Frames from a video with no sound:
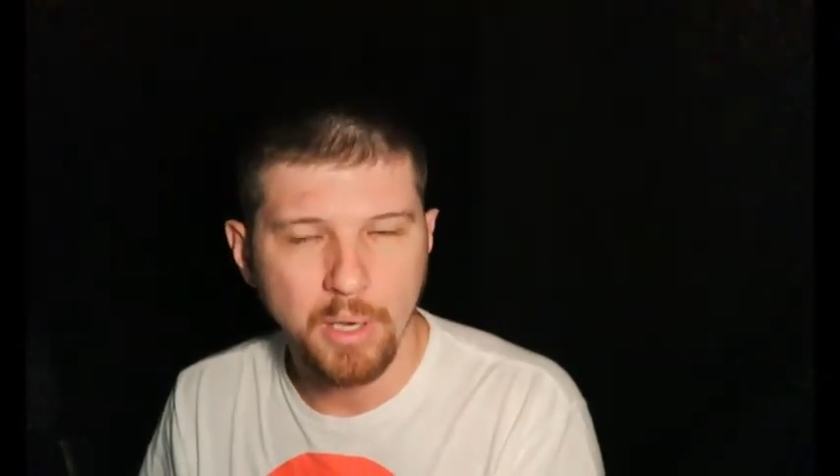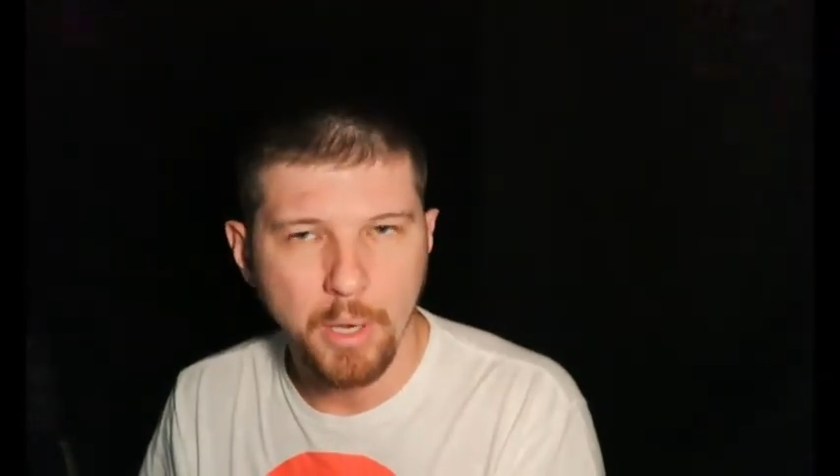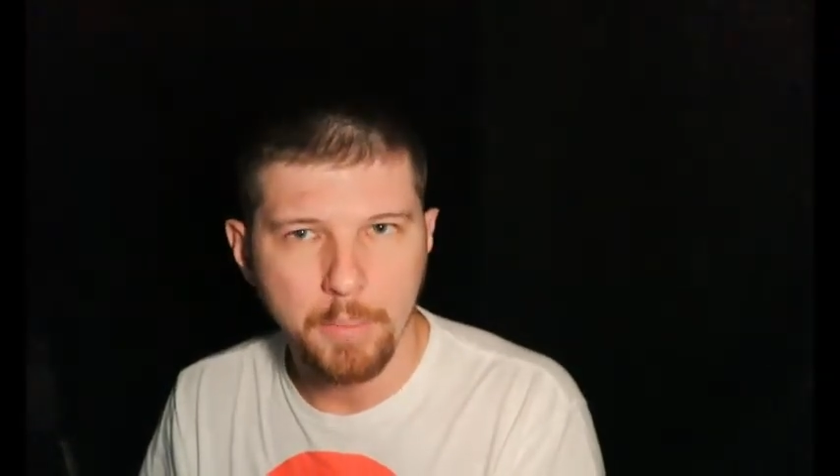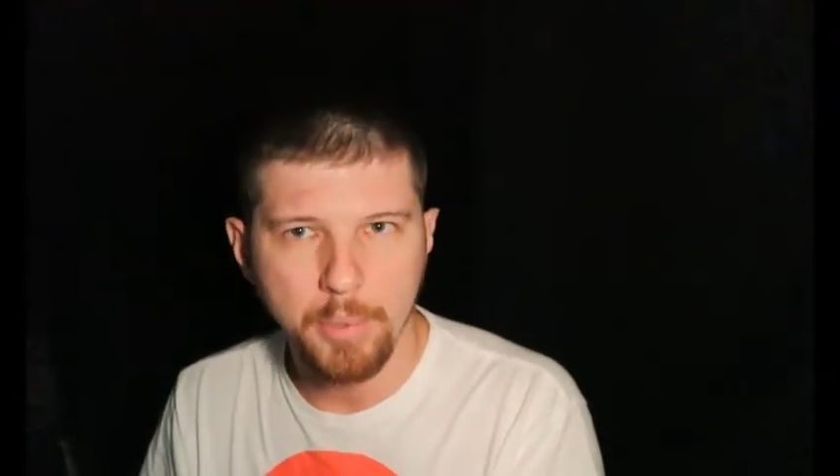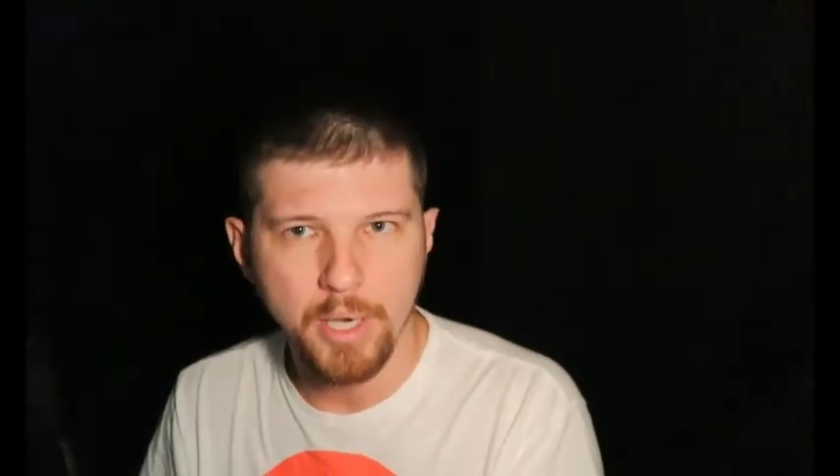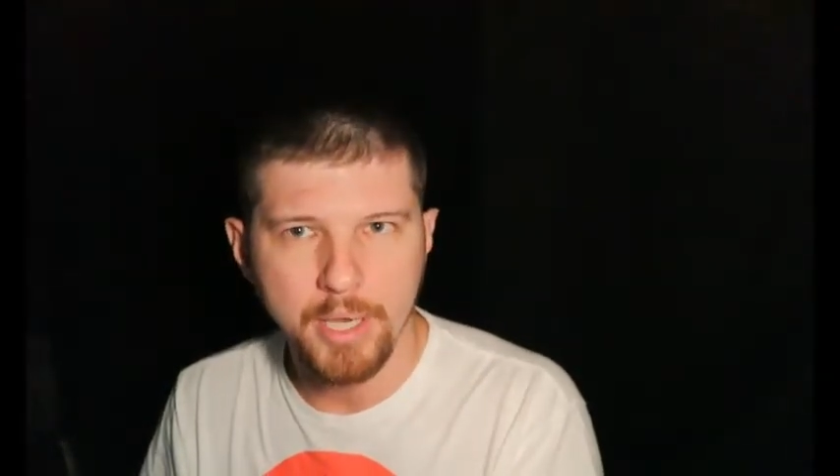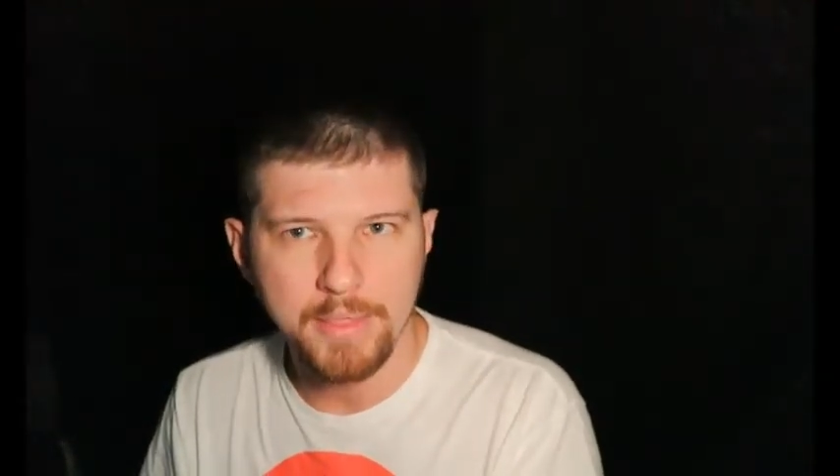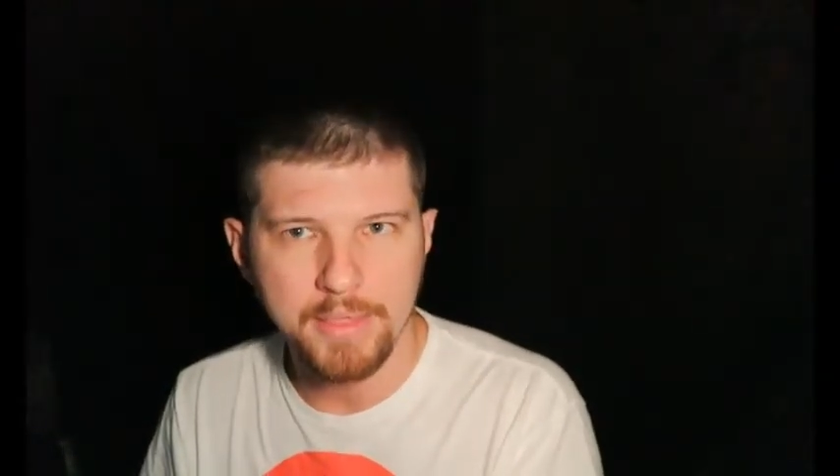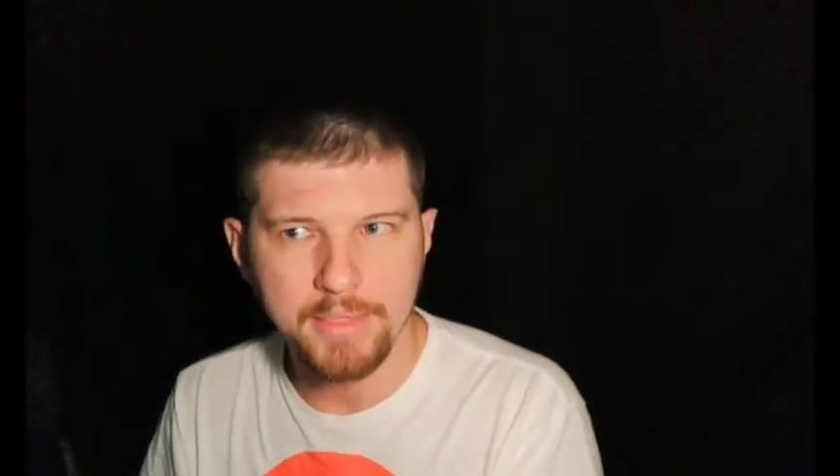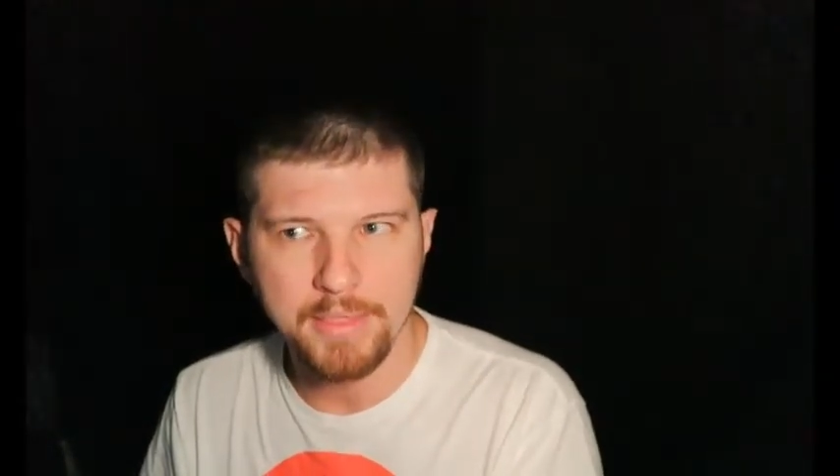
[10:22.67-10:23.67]
but
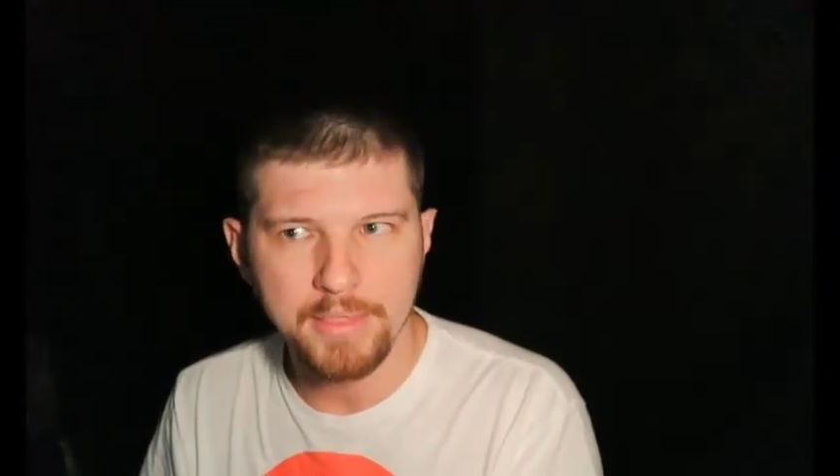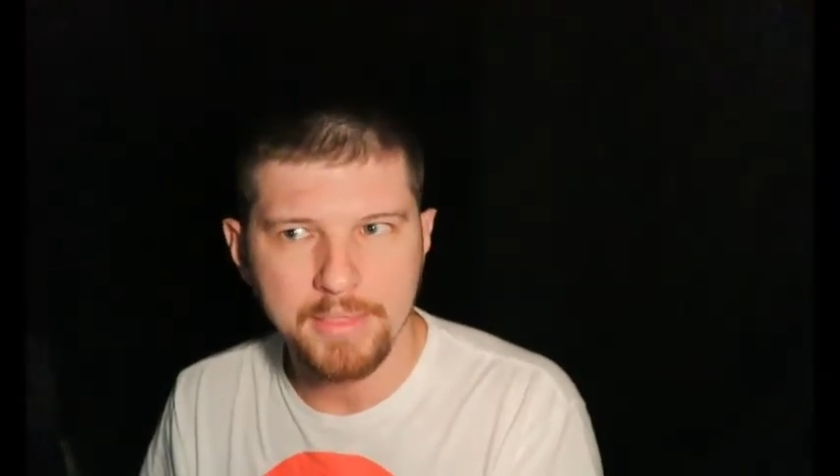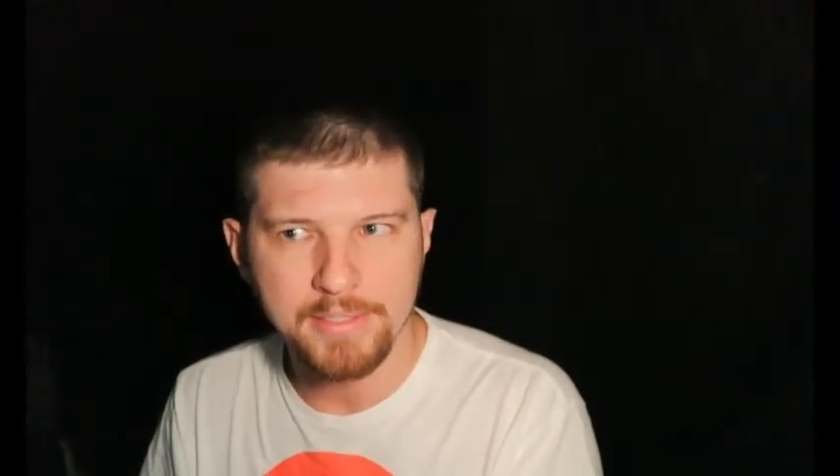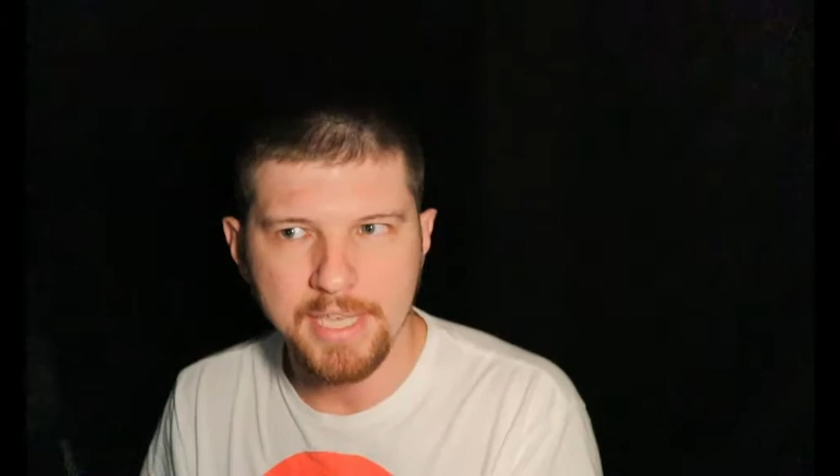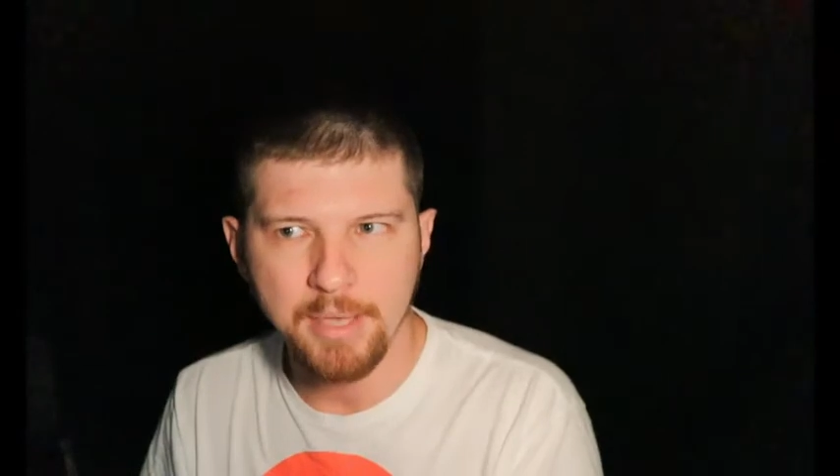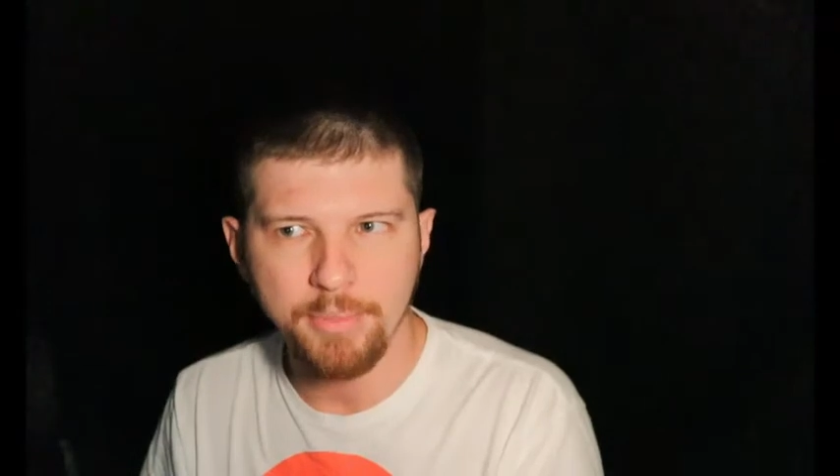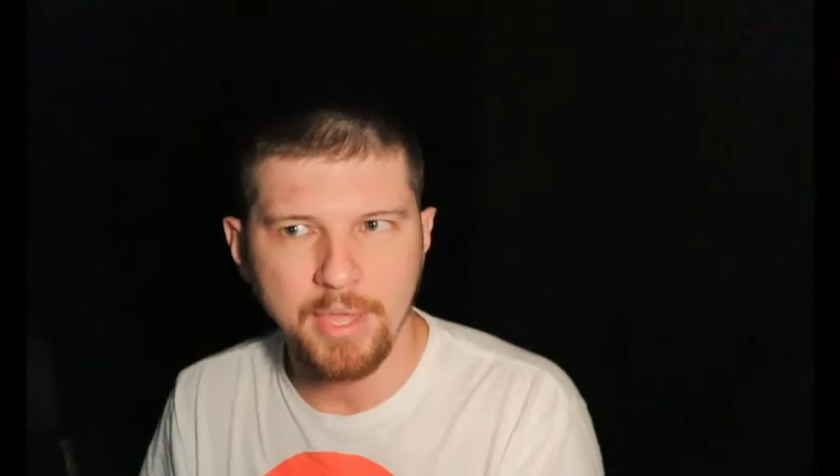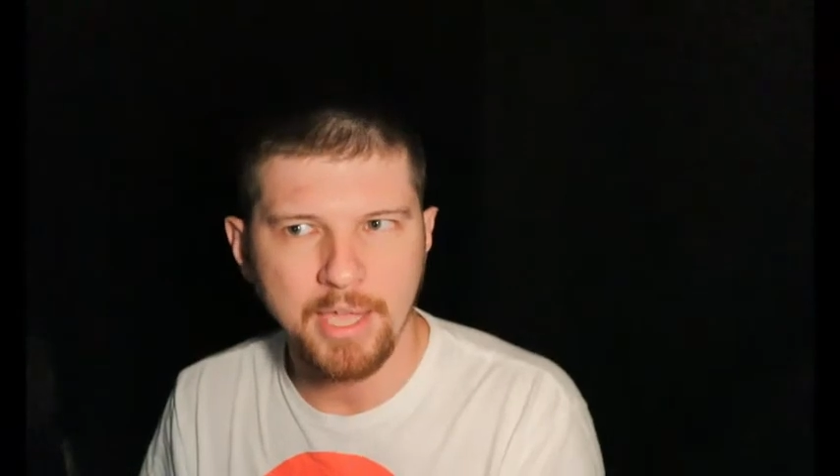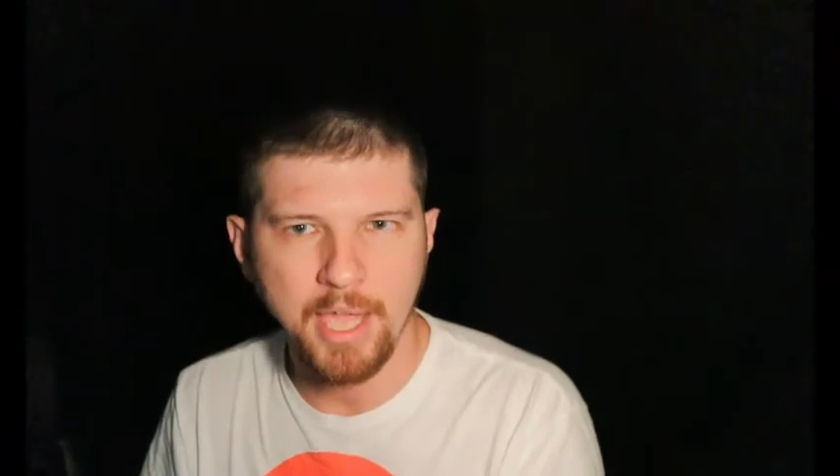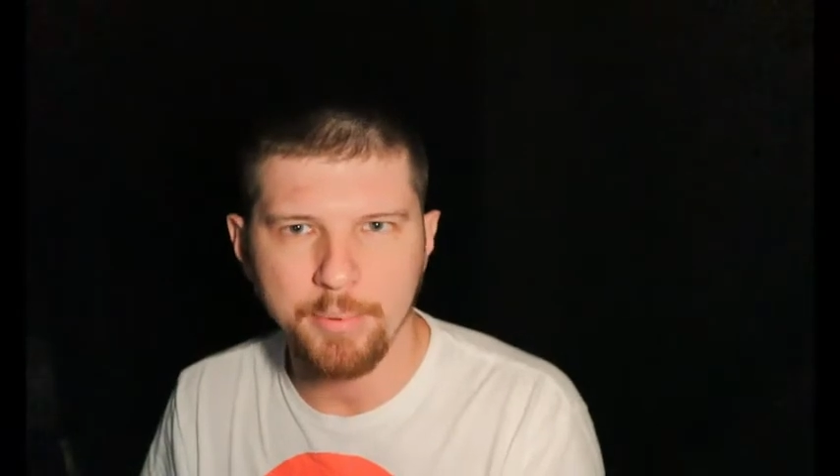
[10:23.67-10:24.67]
the same thing
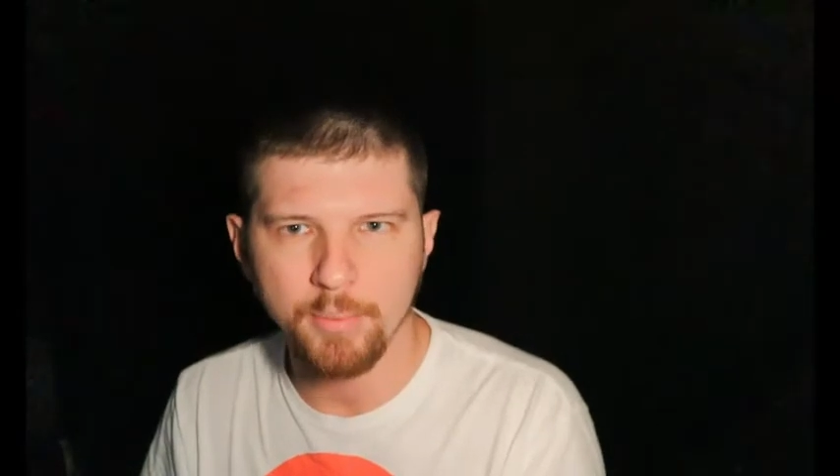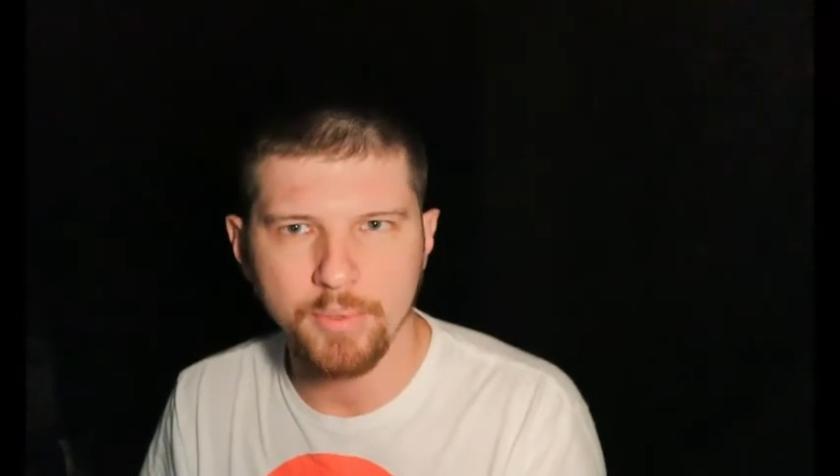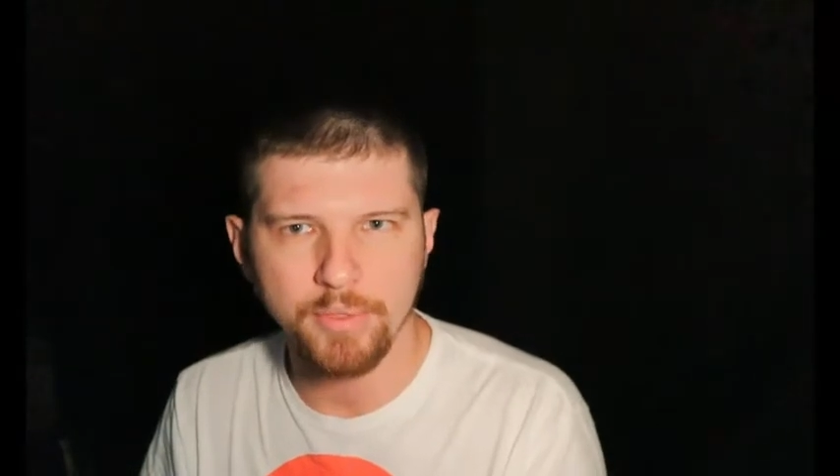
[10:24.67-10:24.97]
happened with